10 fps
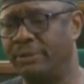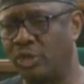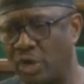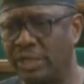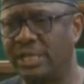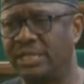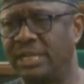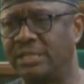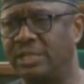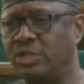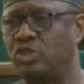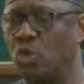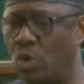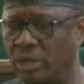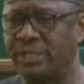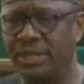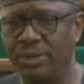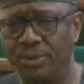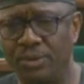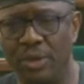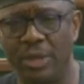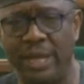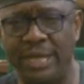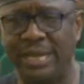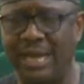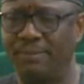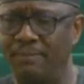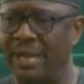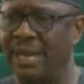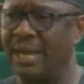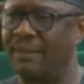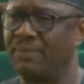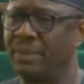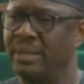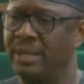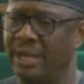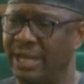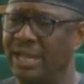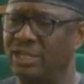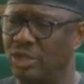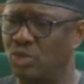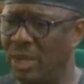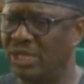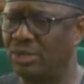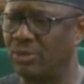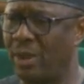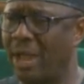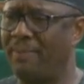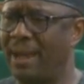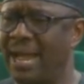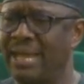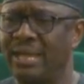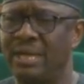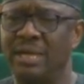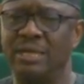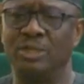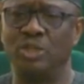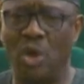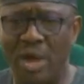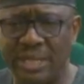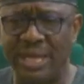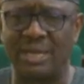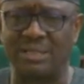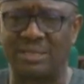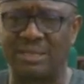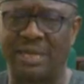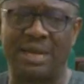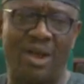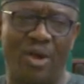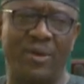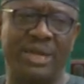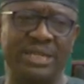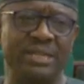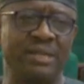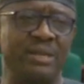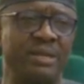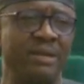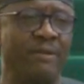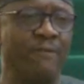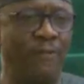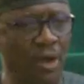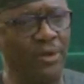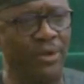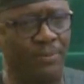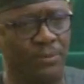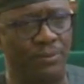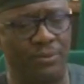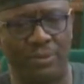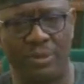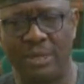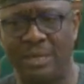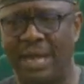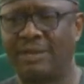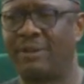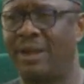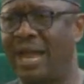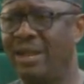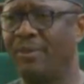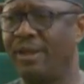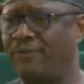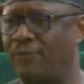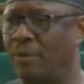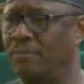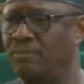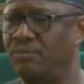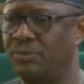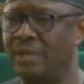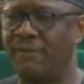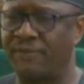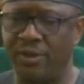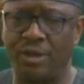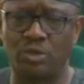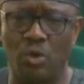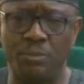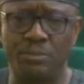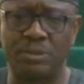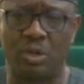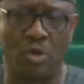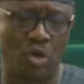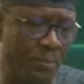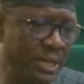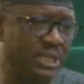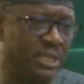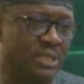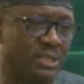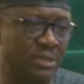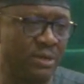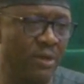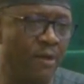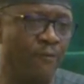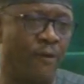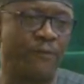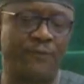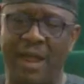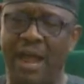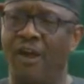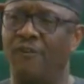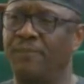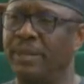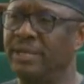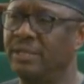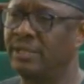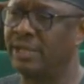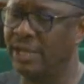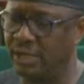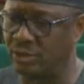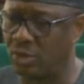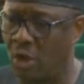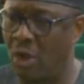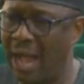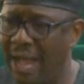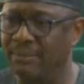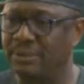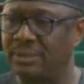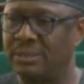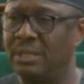security agencies to continue in that manner. In a situation whereby young girls that are already vulnerable, that ran away from their various homes or communities for fear of being killed or harmed,